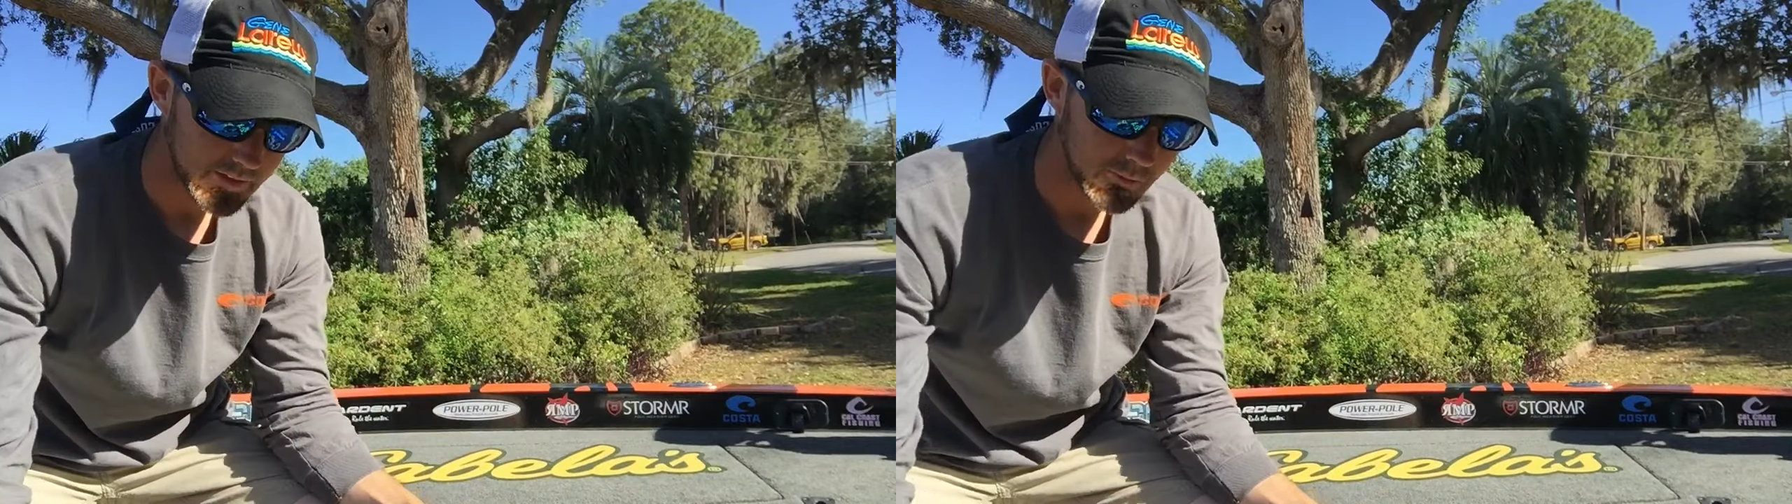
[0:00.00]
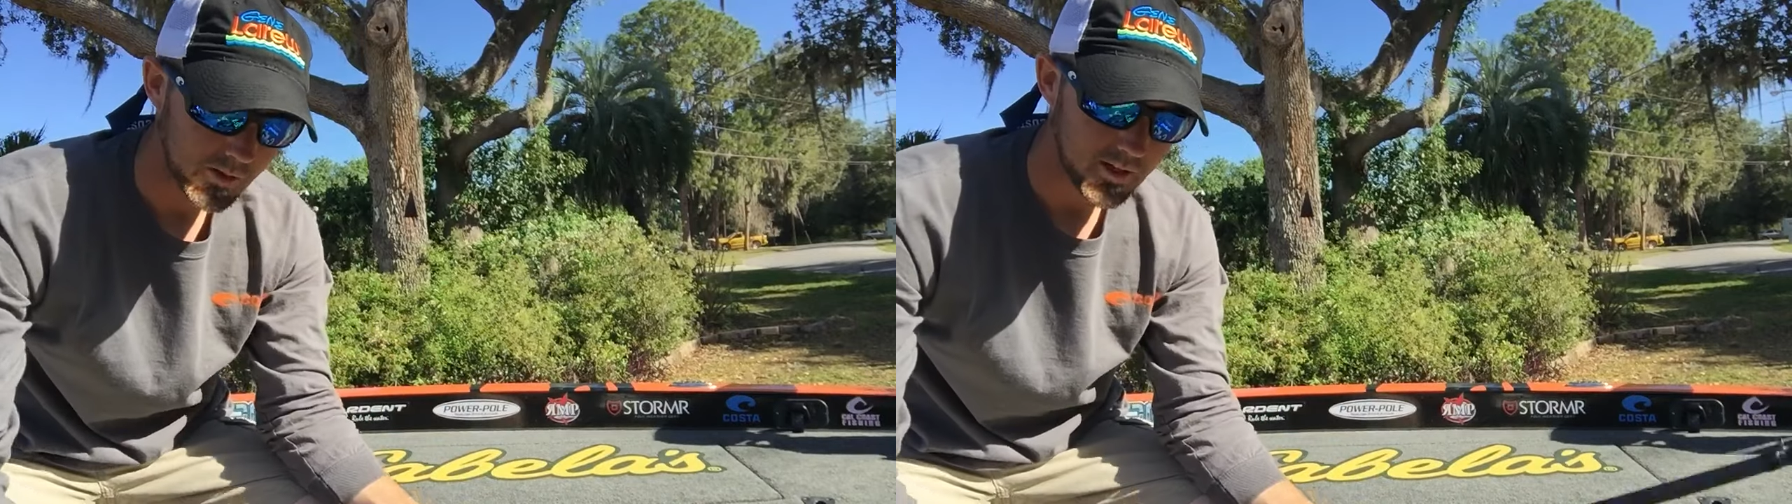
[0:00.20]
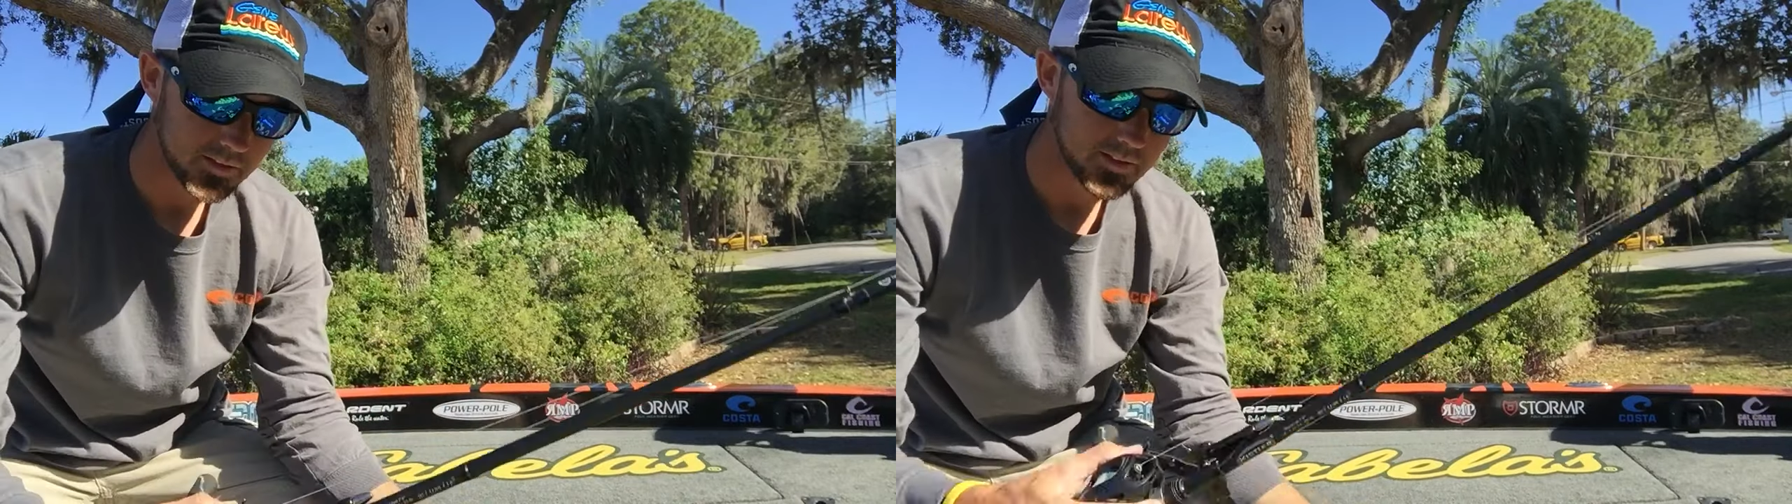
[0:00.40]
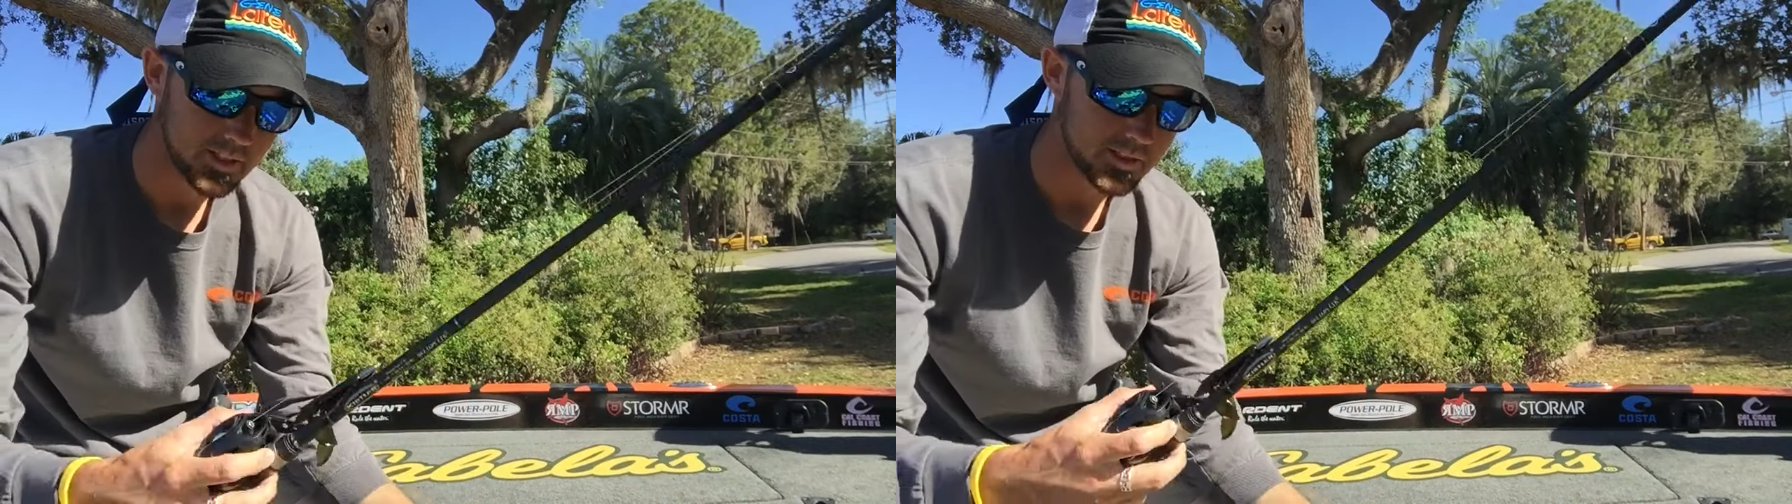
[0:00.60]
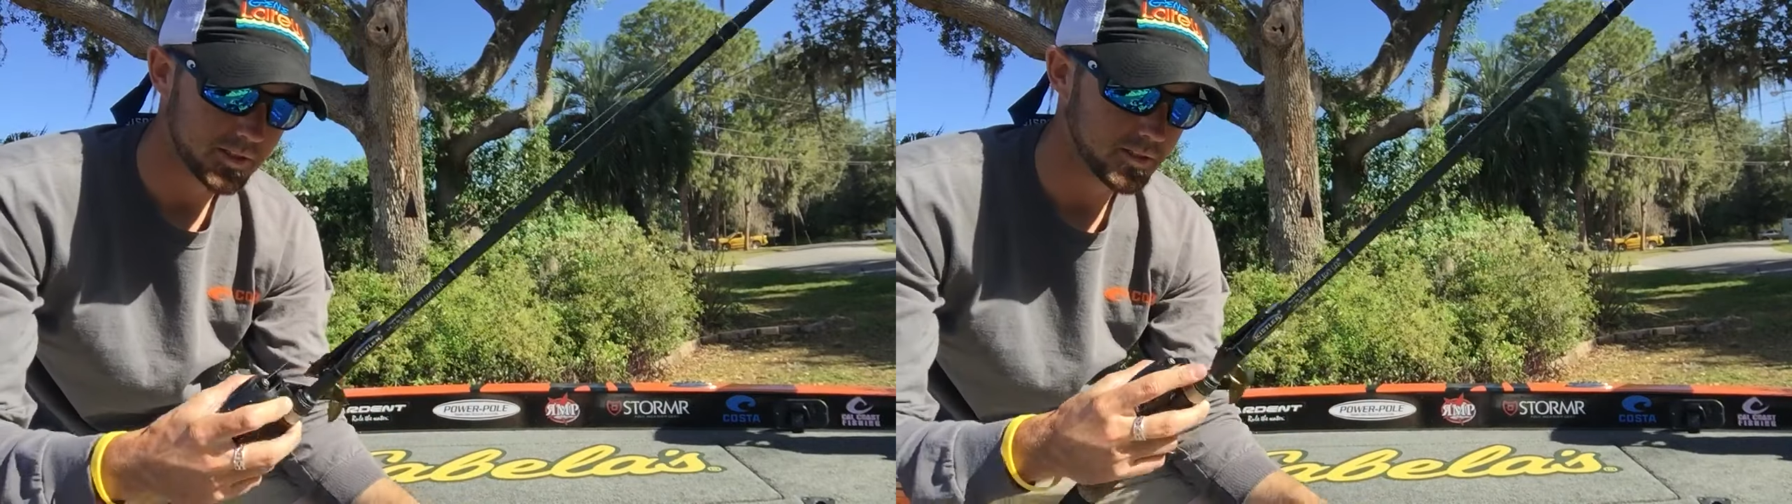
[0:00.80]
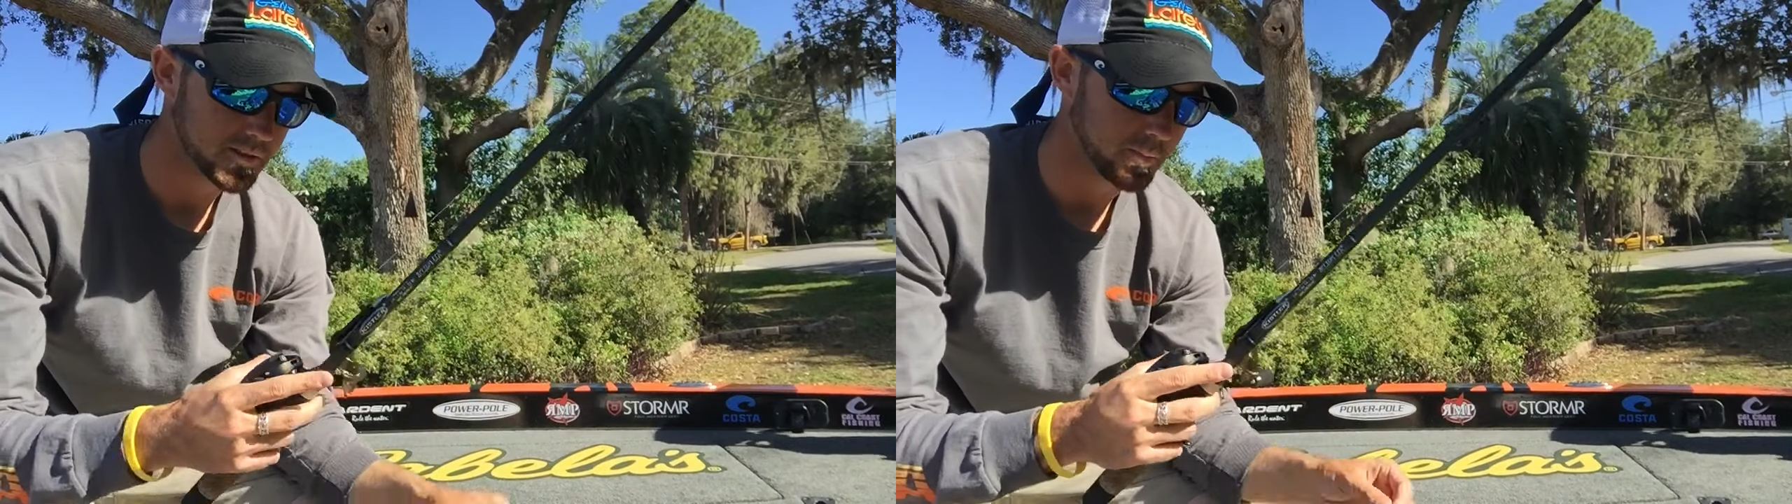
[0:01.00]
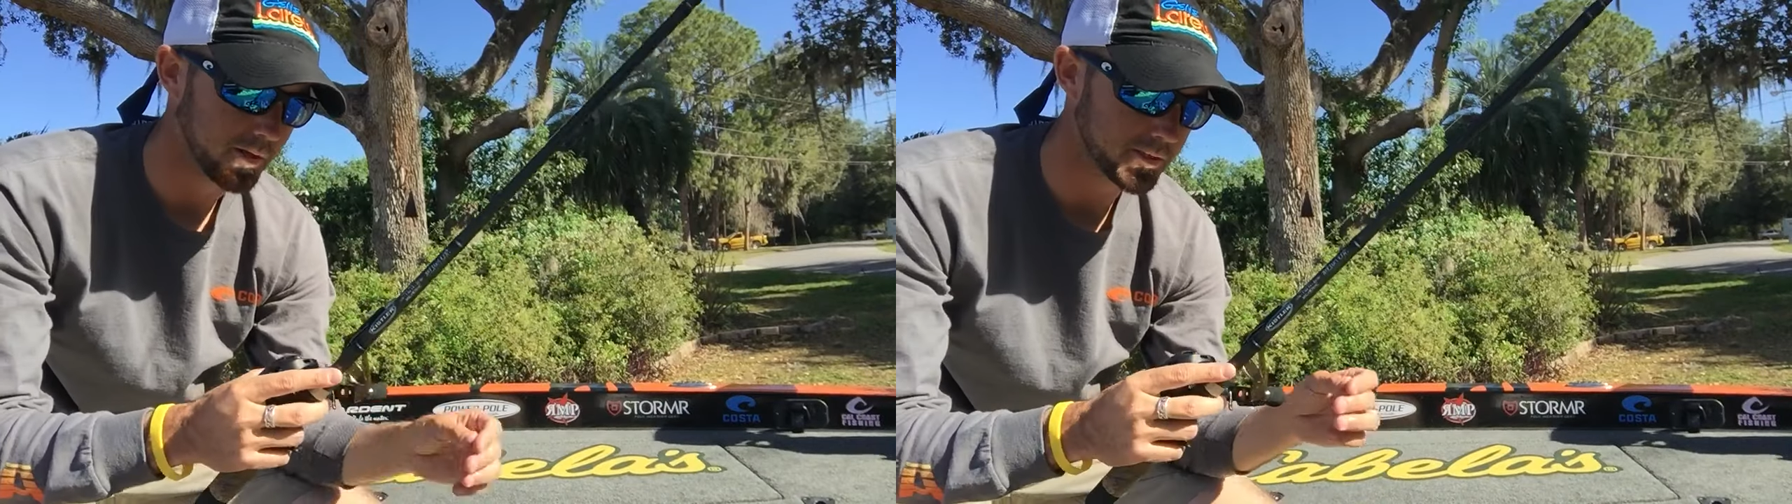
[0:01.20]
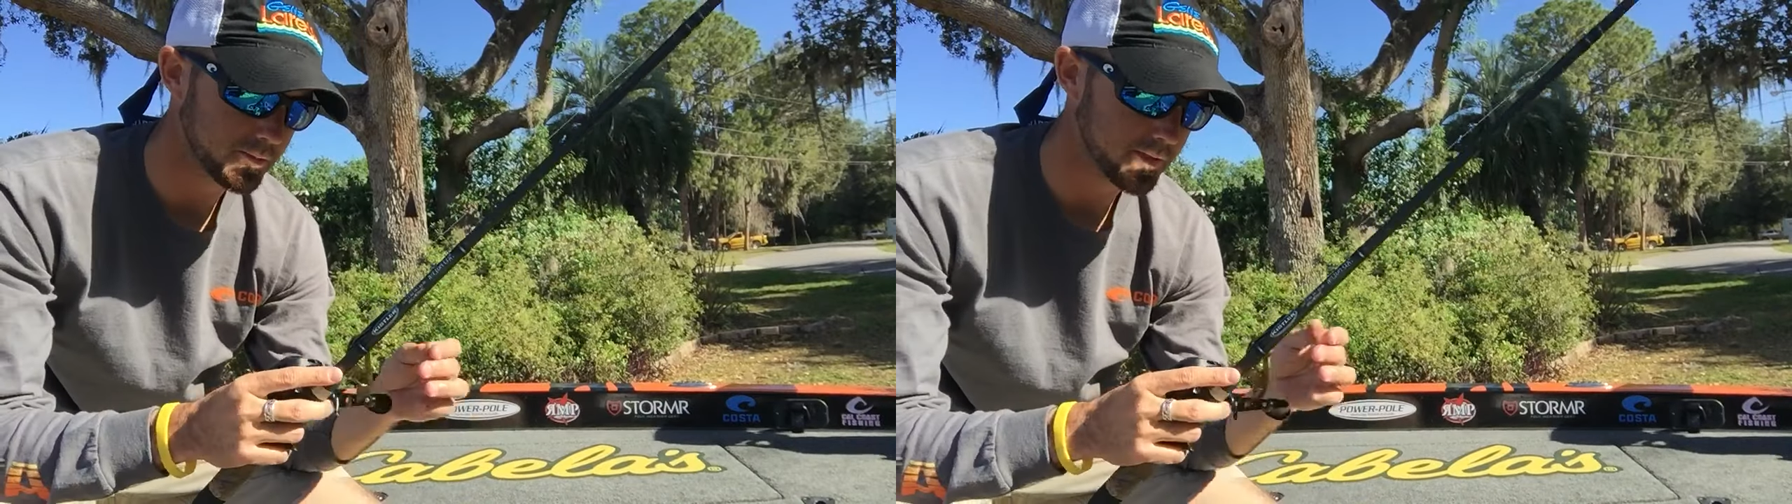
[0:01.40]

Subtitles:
the rod that I chose to punch